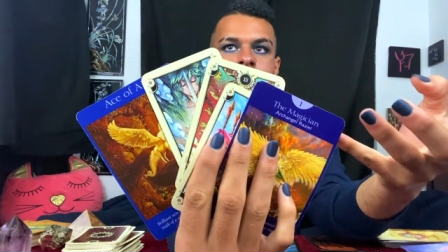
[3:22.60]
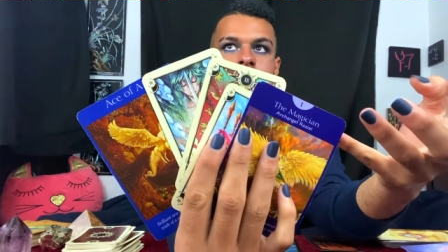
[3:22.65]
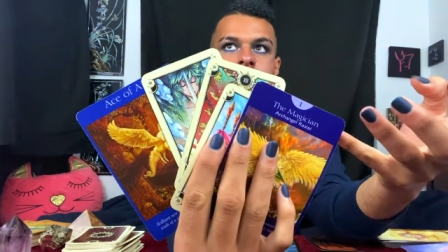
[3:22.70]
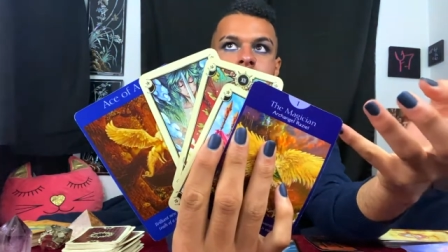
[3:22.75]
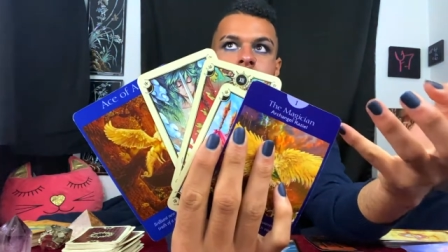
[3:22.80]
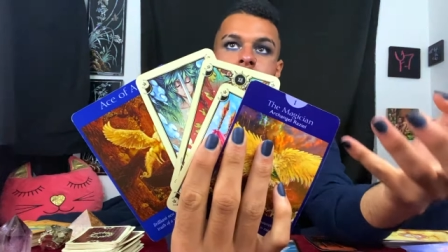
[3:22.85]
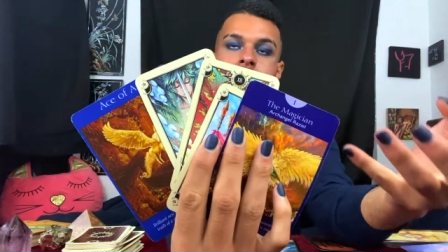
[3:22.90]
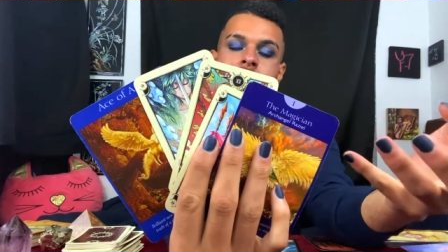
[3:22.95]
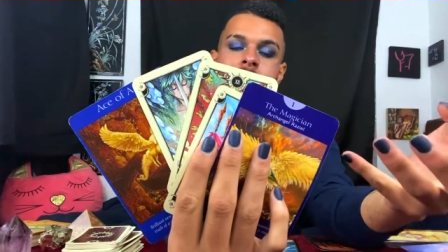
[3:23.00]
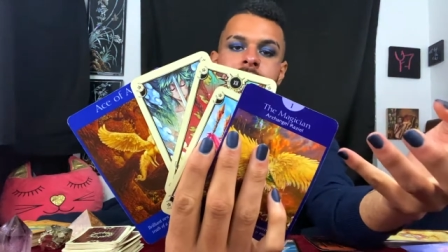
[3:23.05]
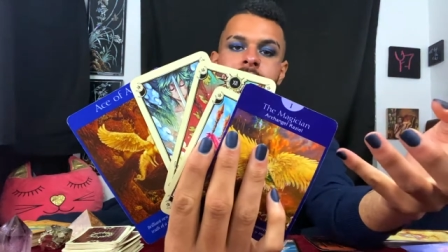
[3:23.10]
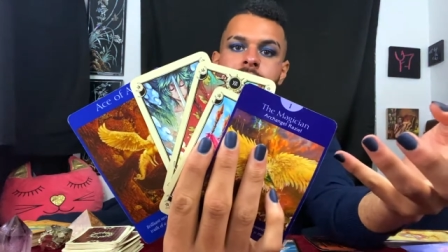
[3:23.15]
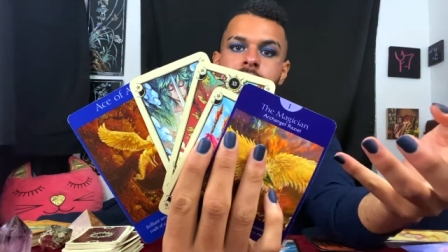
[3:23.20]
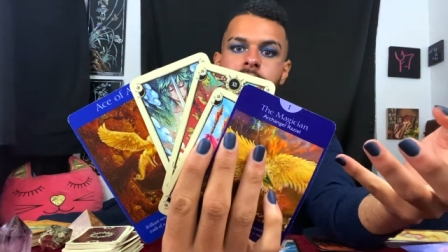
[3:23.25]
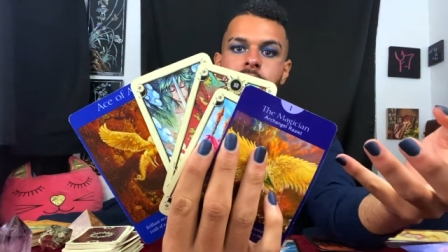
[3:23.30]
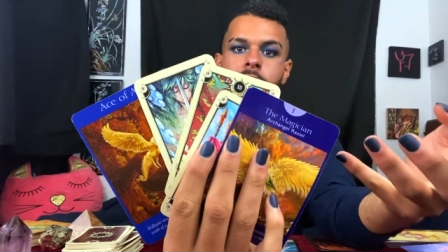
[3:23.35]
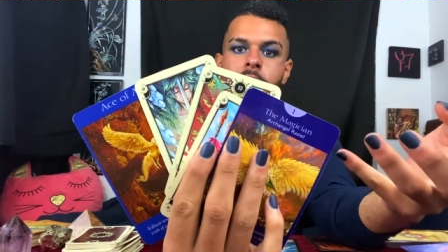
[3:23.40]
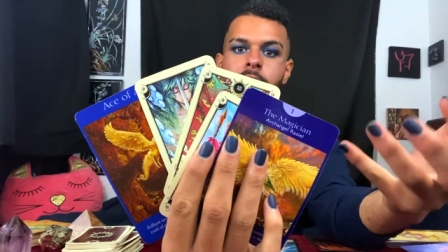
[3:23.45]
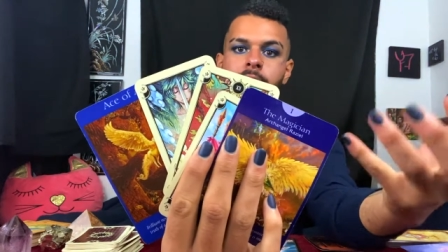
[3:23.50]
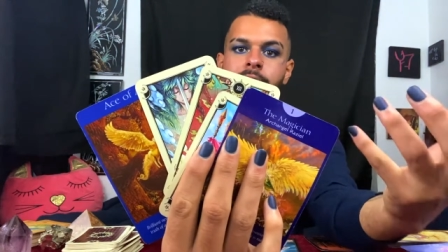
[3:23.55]
letting you
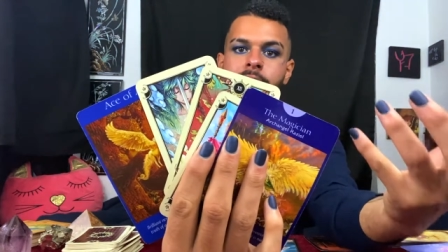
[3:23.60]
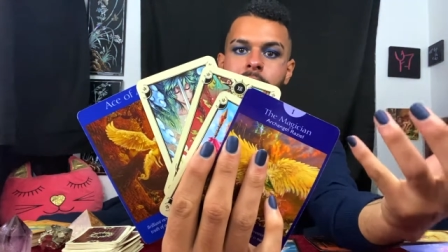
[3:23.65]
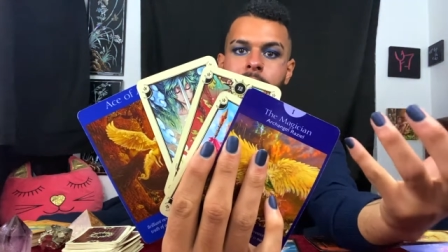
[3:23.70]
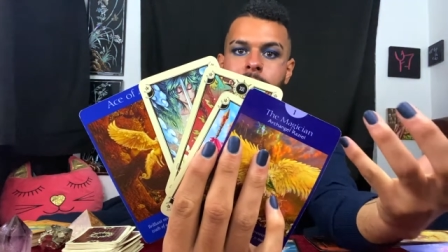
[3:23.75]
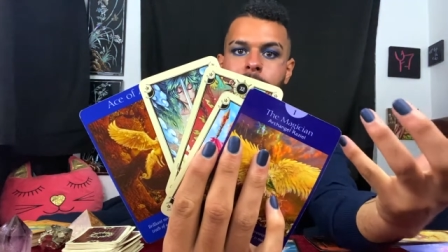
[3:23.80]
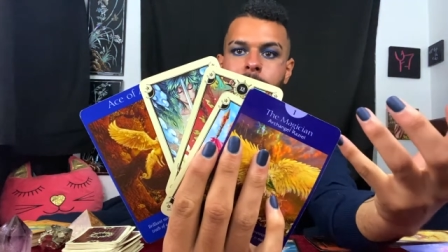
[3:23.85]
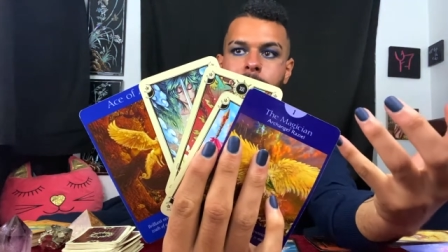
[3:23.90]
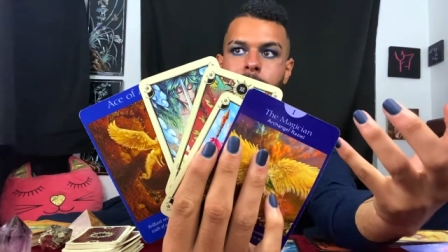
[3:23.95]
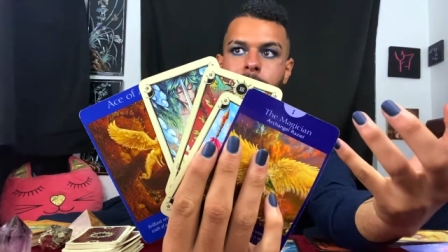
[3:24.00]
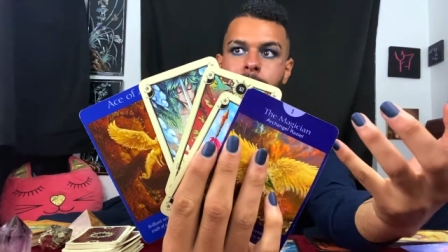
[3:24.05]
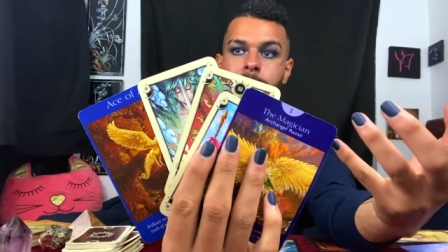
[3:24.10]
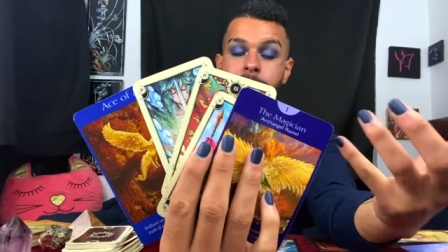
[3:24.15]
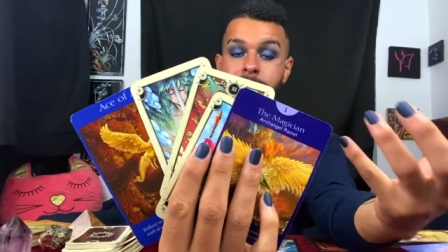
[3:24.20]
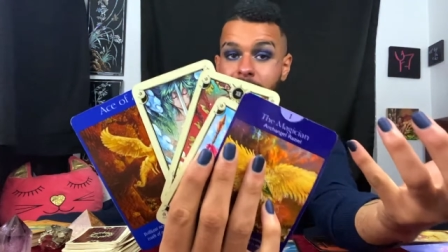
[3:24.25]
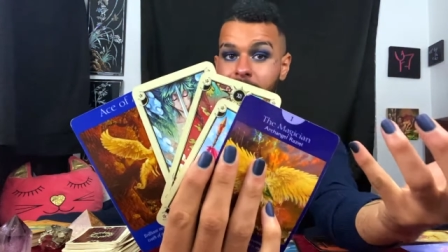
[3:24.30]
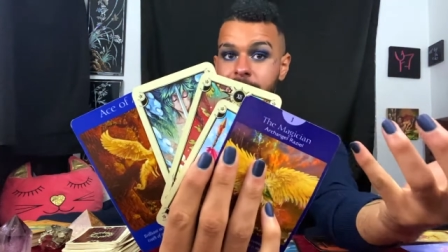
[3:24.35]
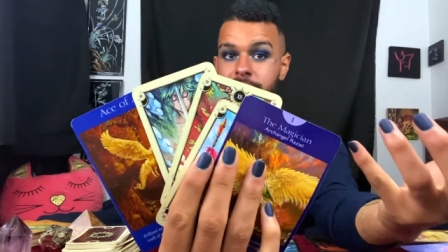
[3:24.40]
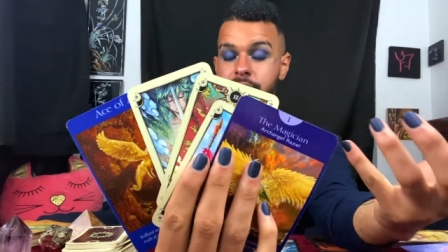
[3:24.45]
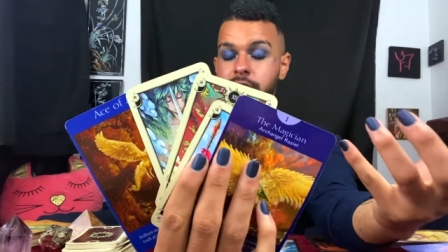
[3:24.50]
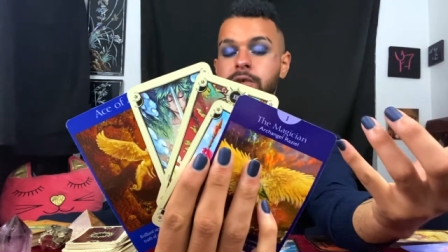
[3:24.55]
know how
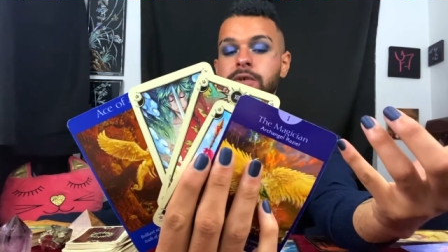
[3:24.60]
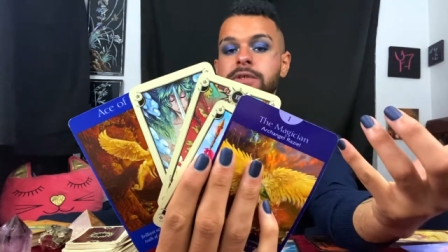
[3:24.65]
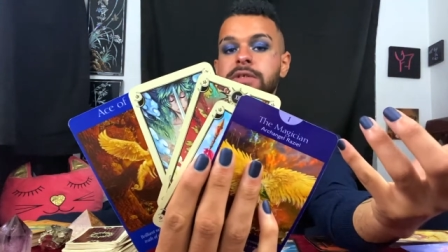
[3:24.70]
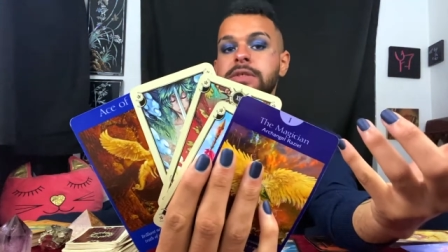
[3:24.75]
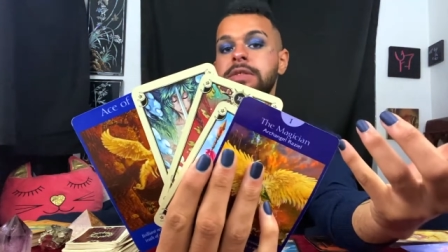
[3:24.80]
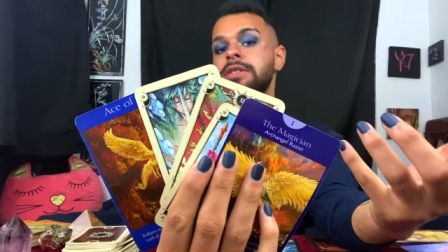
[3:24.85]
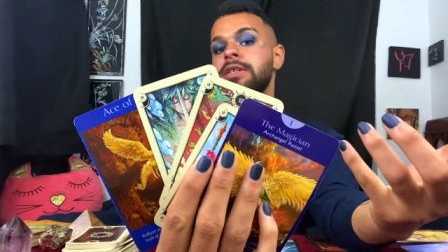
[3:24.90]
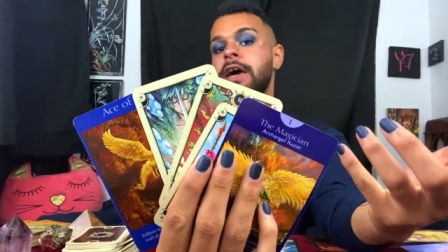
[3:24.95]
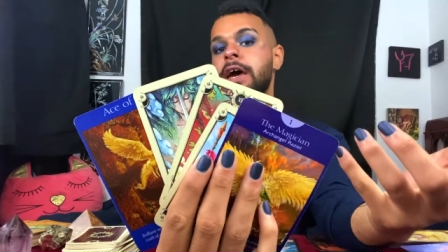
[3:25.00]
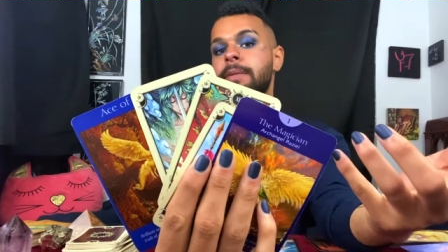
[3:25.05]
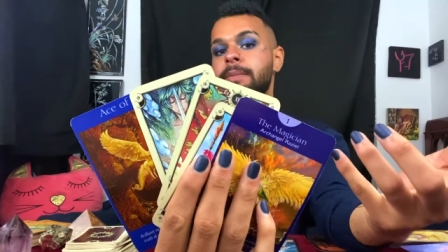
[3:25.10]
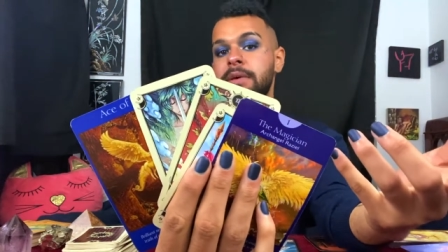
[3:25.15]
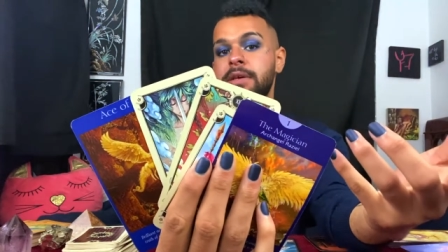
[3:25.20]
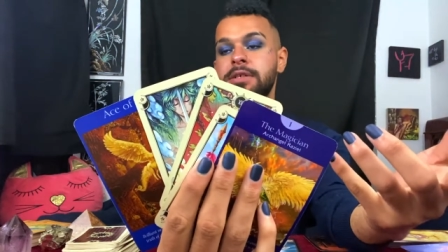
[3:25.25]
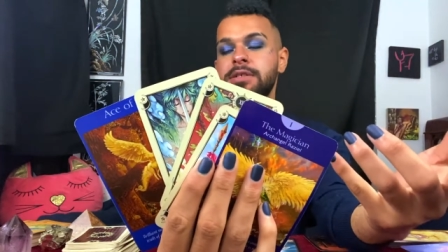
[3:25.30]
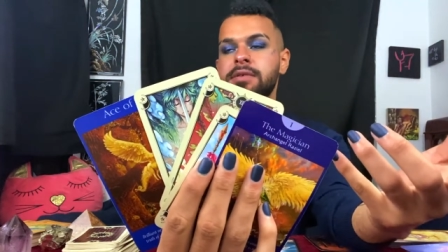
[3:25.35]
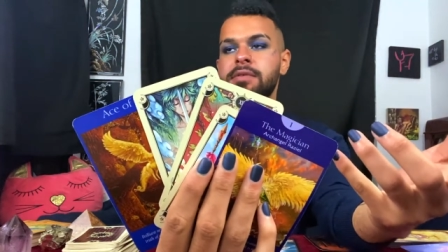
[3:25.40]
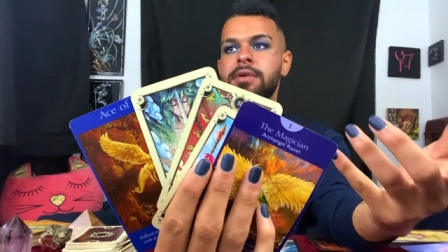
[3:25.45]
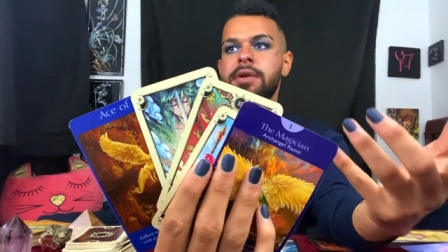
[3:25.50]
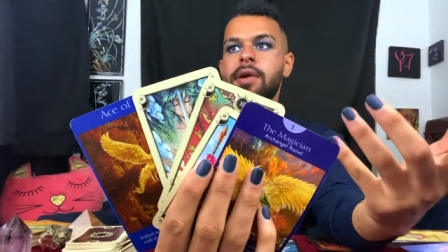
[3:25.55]
magical this time
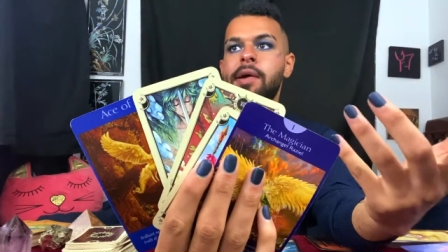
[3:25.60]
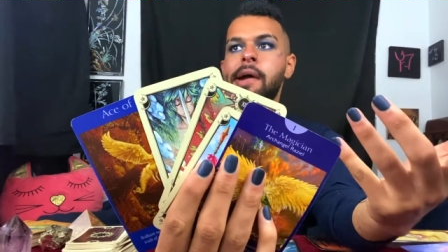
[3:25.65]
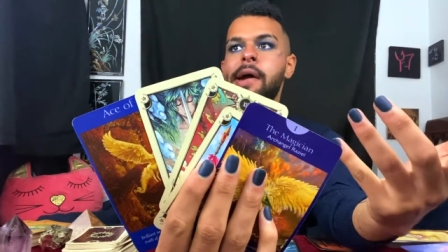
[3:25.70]
is for you,